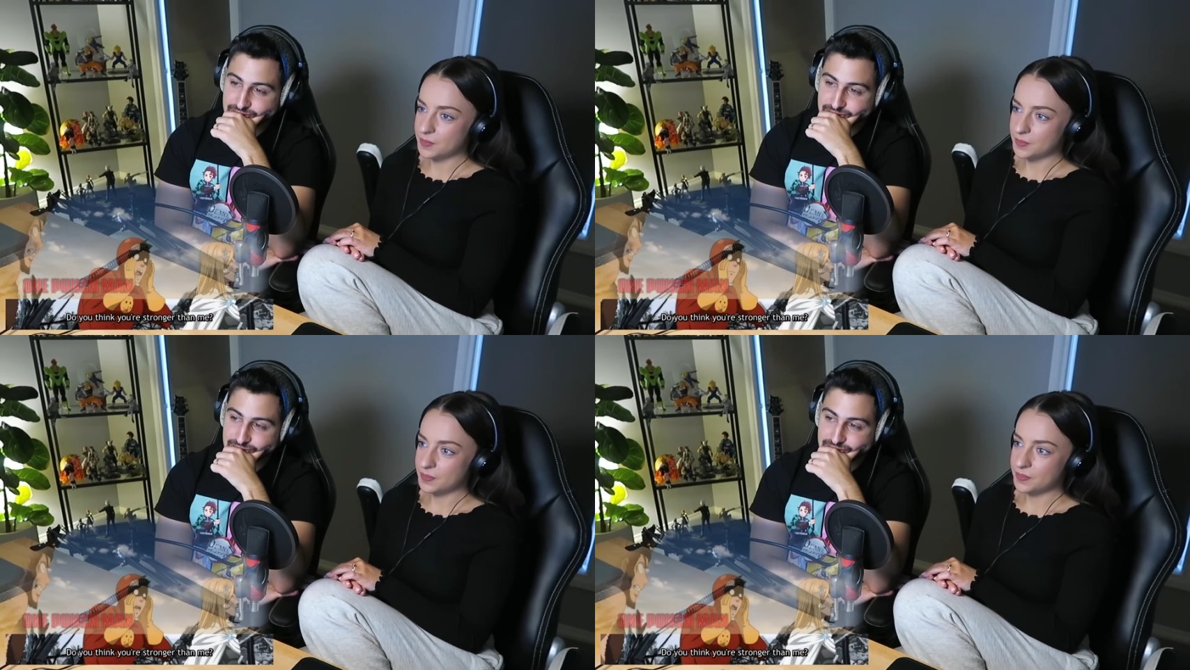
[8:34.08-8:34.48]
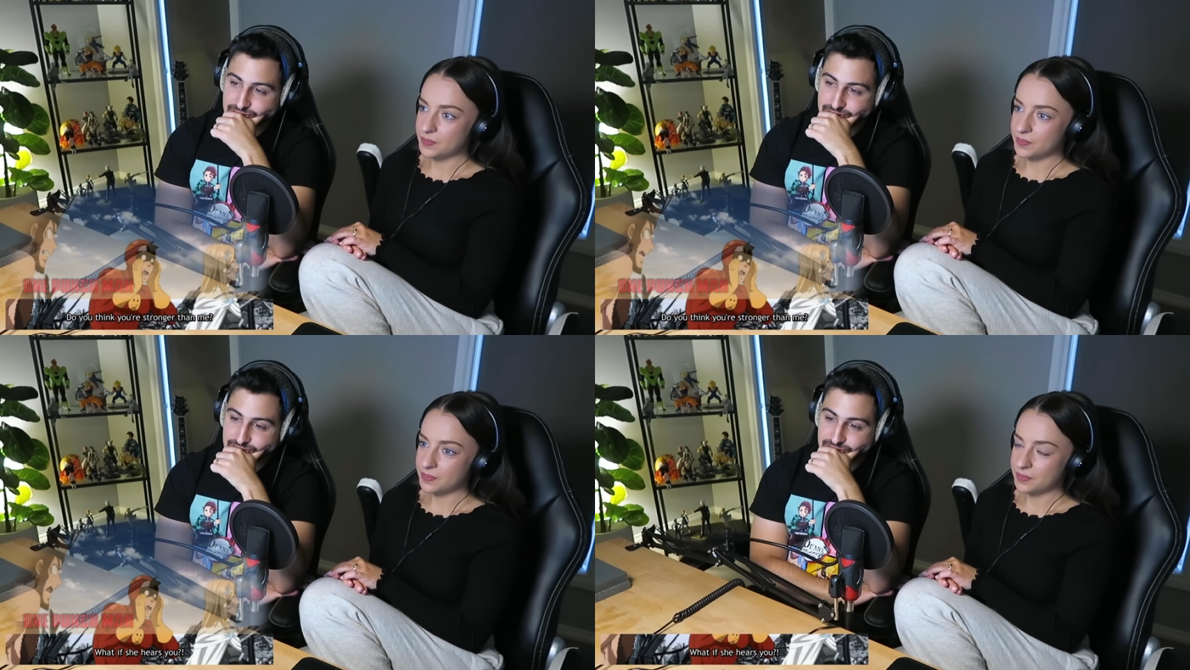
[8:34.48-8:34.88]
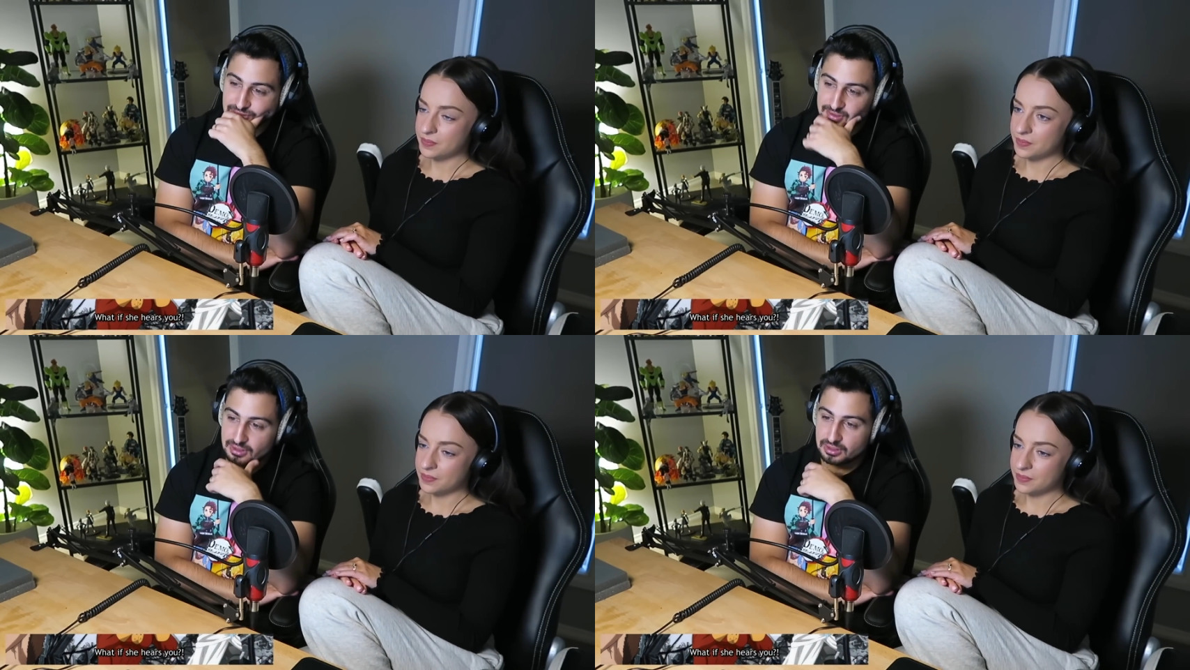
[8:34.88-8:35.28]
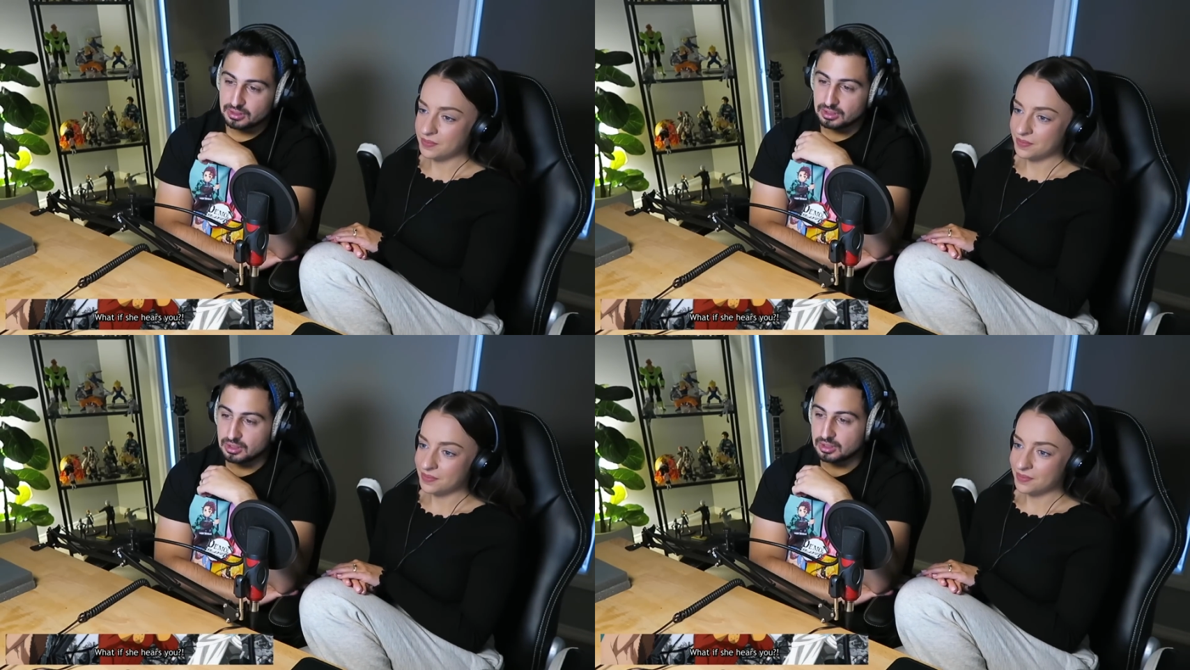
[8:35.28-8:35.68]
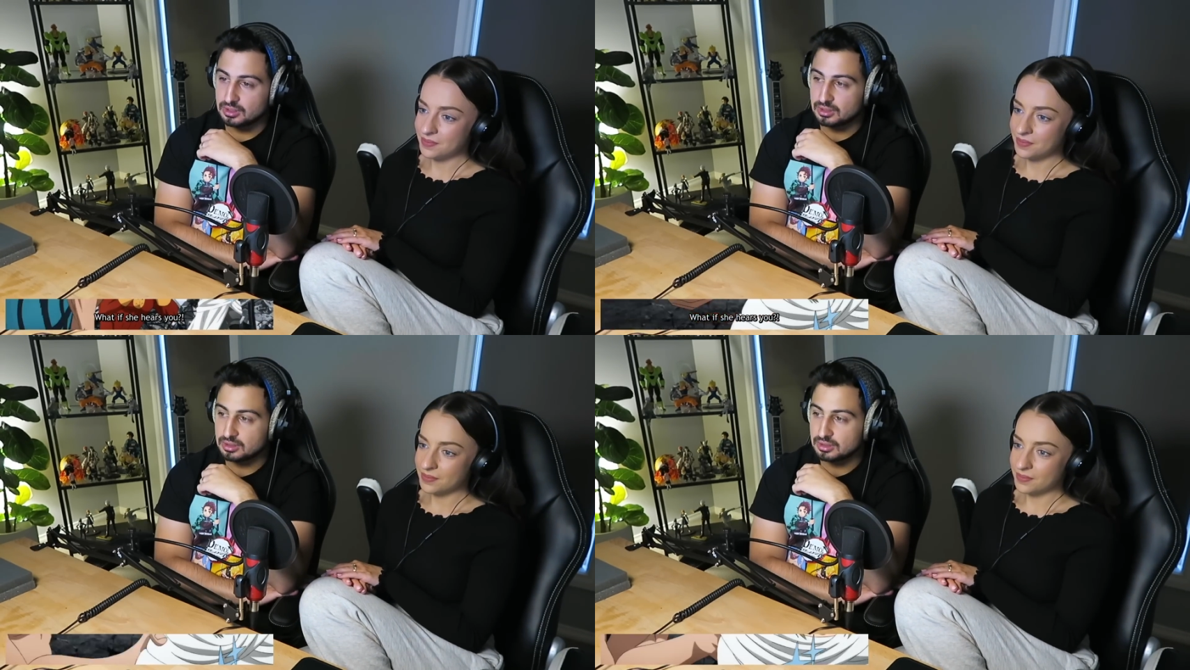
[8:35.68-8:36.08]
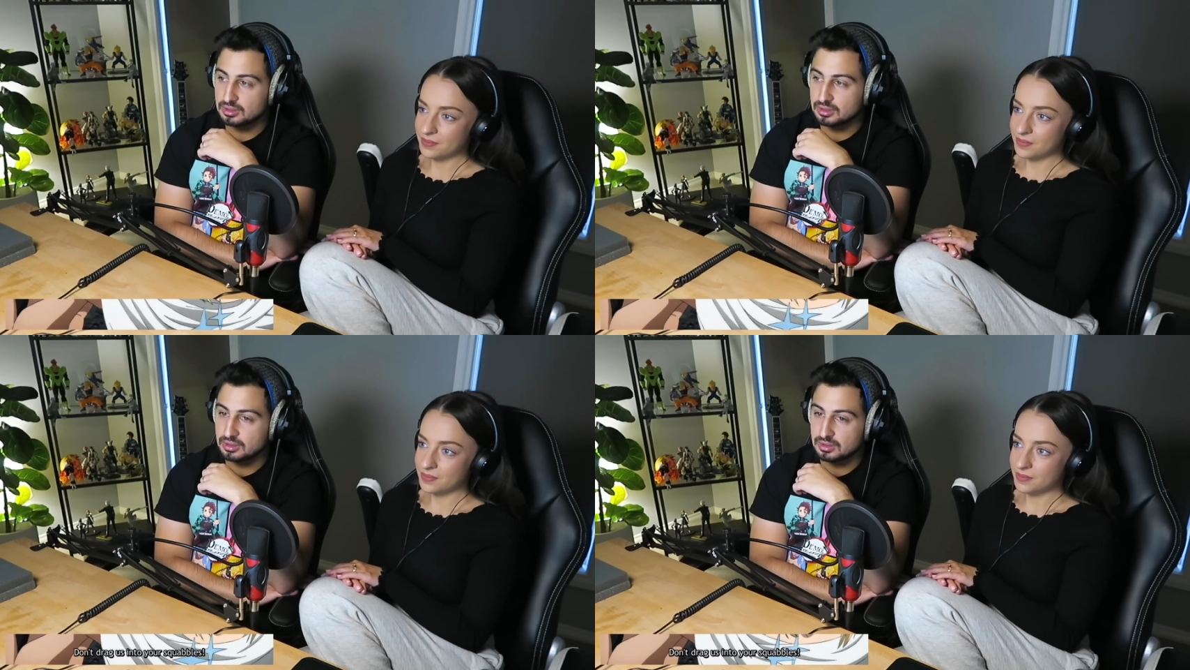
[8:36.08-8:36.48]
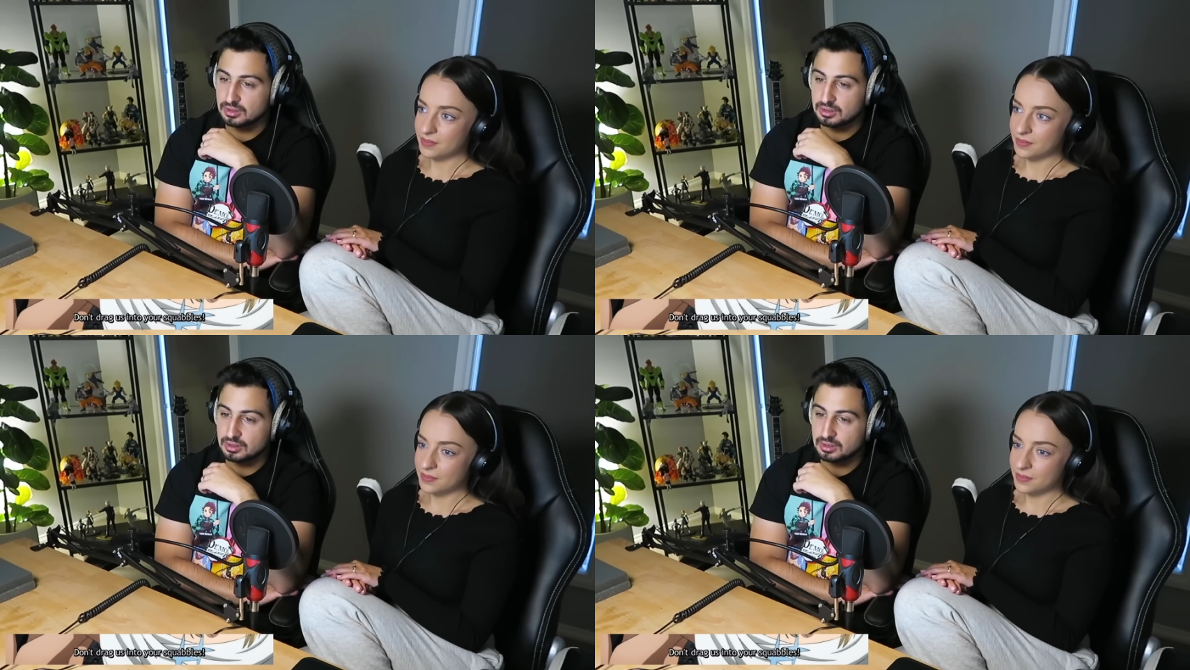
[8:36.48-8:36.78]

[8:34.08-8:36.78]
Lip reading: (no one is talking)